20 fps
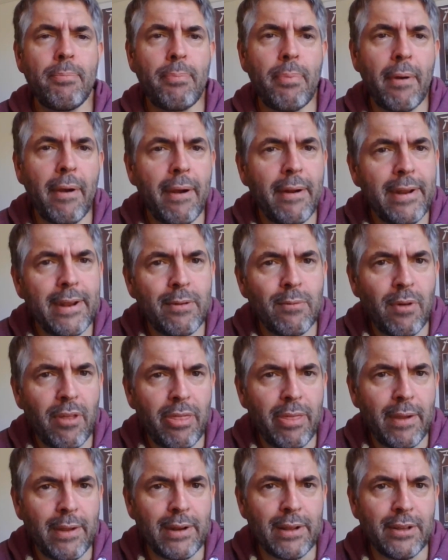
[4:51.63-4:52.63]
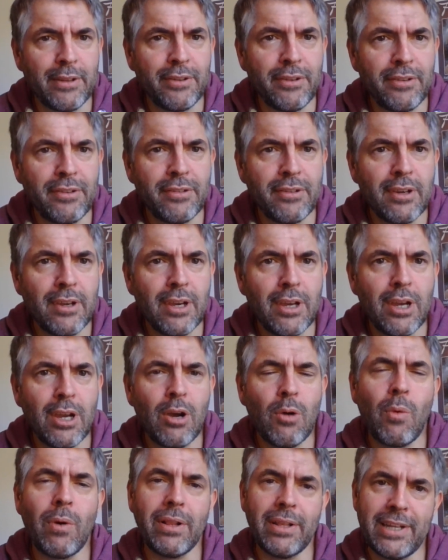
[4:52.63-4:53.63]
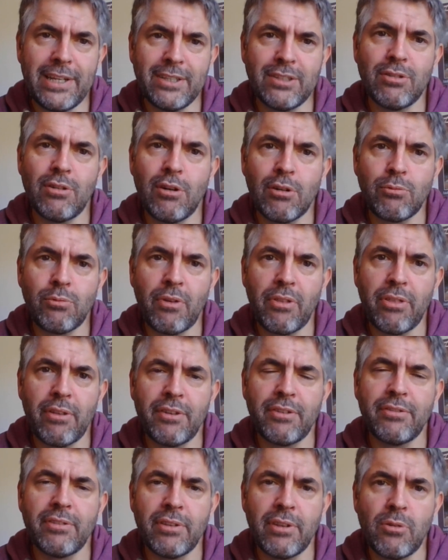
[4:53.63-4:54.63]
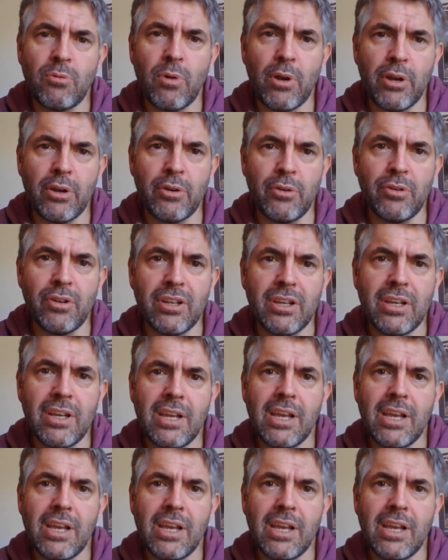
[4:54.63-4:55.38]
burning within us while he talked with us on the road